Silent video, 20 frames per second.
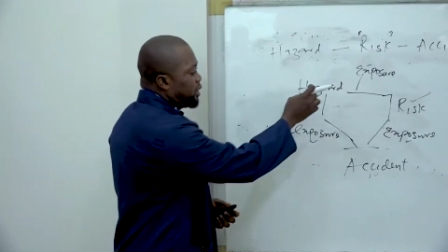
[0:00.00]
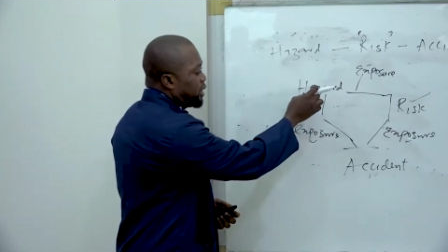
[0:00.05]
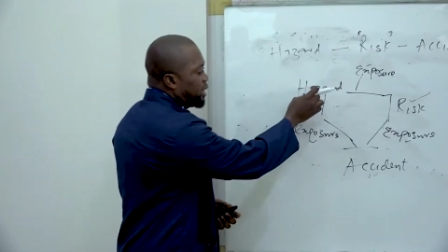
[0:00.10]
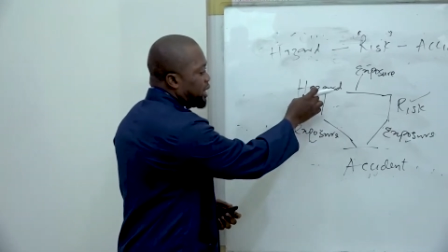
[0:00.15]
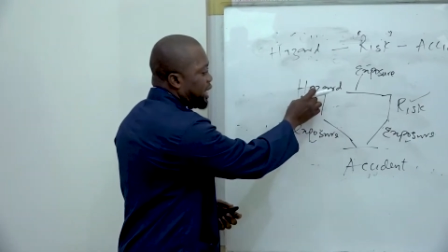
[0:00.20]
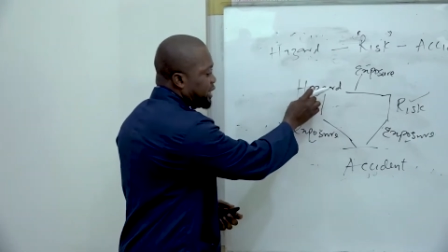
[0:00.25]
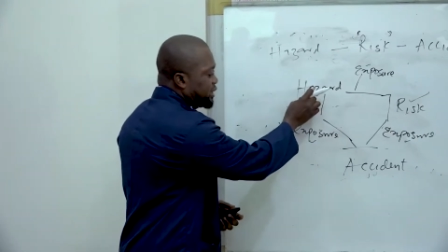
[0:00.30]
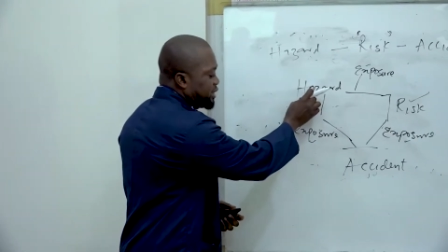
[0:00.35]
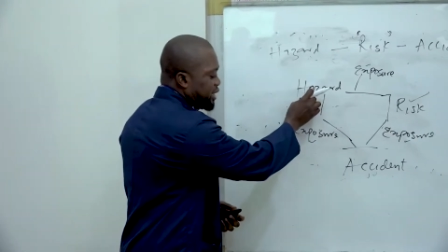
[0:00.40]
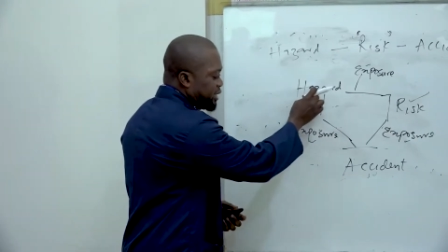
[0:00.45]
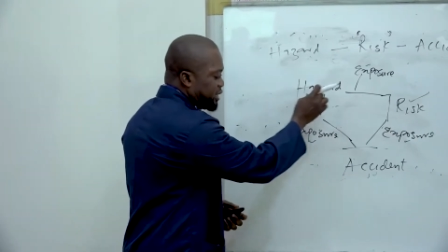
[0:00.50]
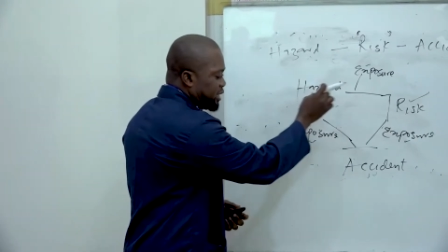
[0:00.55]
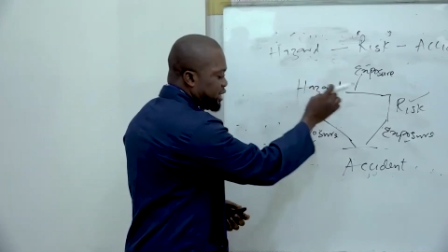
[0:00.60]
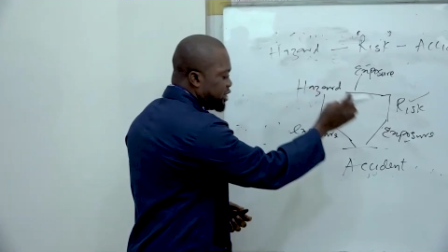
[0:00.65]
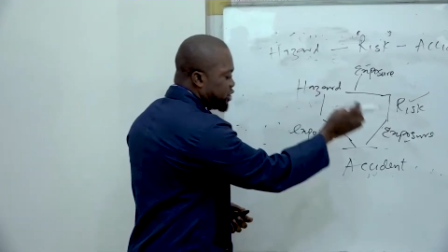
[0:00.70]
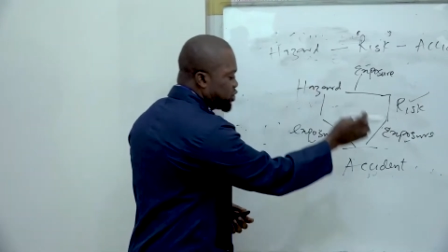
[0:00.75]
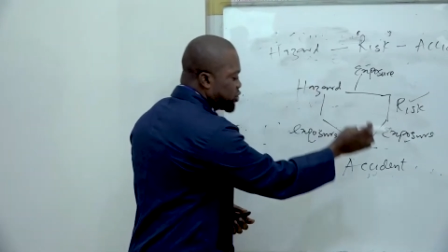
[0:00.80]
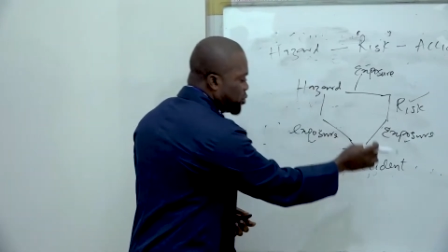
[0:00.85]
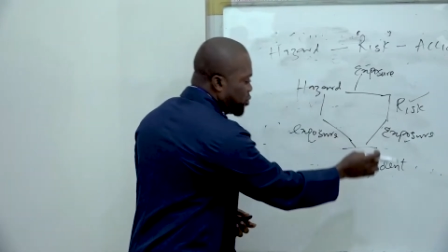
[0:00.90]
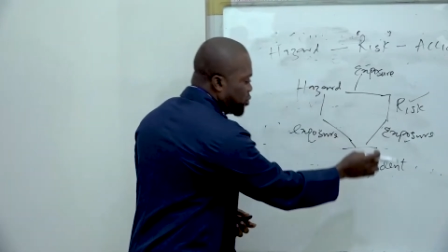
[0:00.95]
Hazard
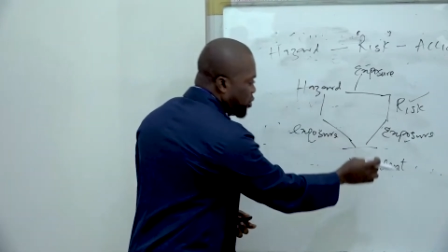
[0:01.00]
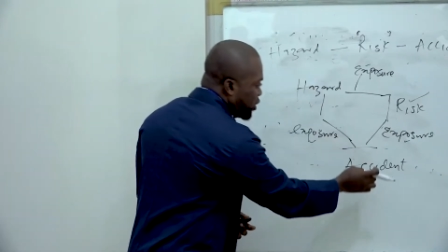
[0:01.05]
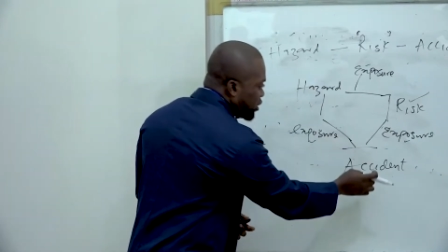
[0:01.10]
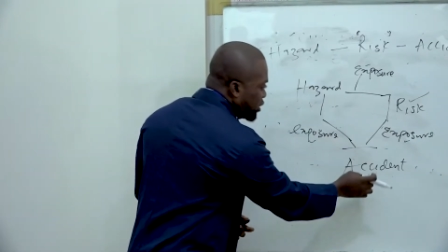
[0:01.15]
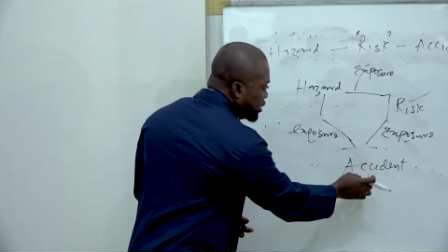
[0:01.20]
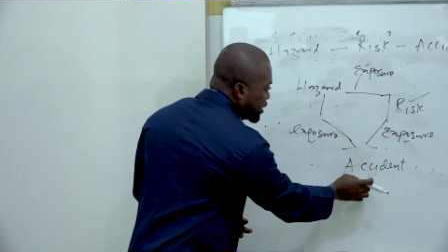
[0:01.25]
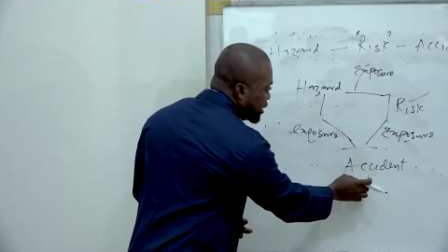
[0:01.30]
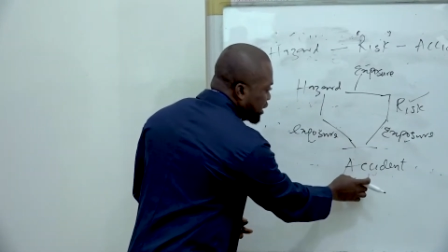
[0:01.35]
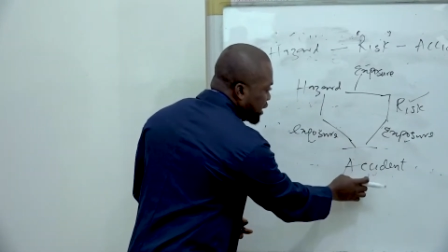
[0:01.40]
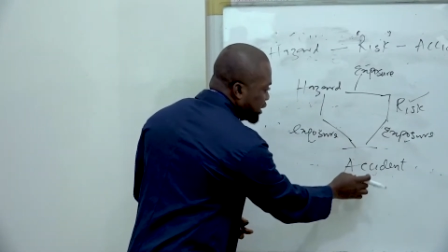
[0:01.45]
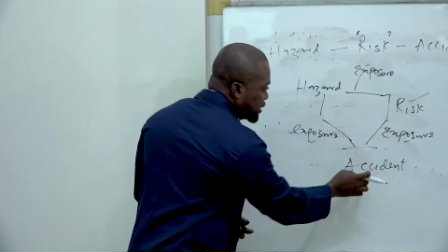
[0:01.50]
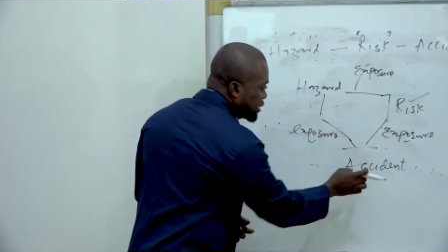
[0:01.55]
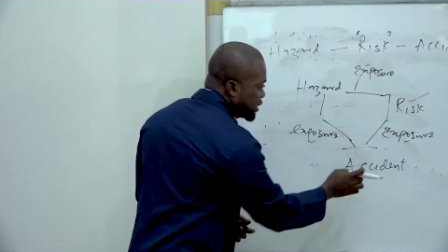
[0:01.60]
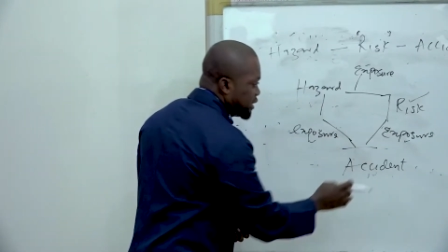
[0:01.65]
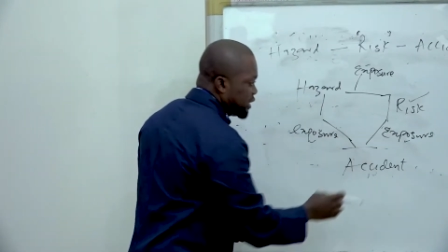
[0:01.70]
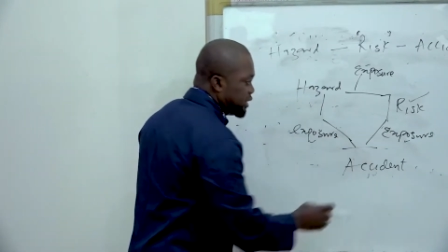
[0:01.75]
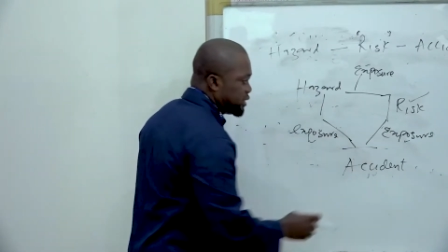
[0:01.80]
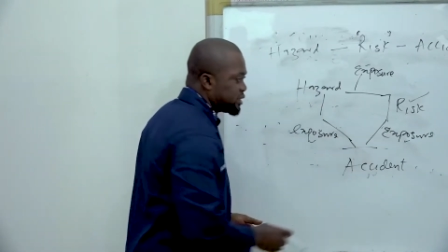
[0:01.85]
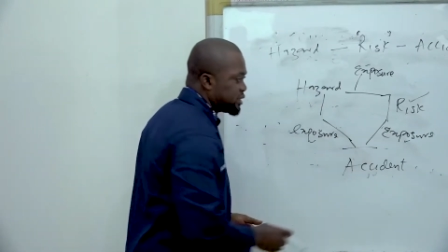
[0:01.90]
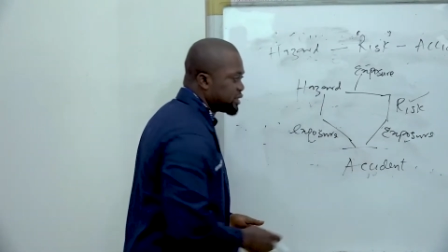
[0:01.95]
leads to what?
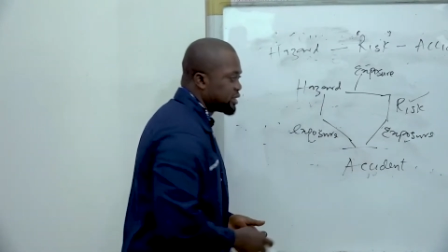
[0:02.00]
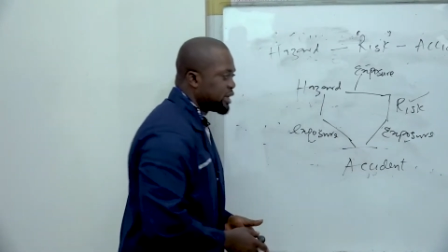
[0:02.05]
Accidents.